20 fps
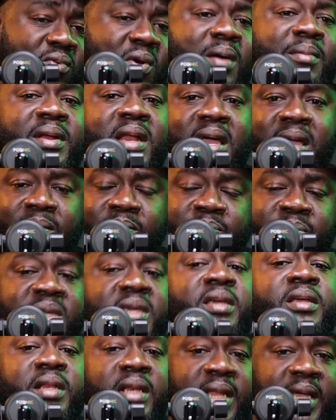Kwame
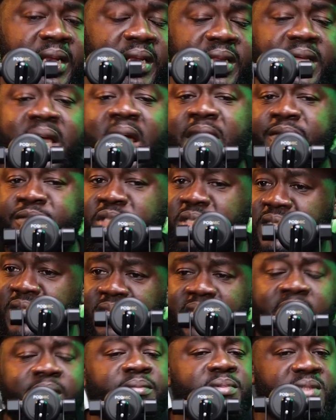MP lately I've seen
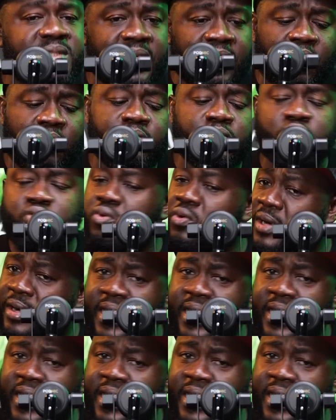them say almost all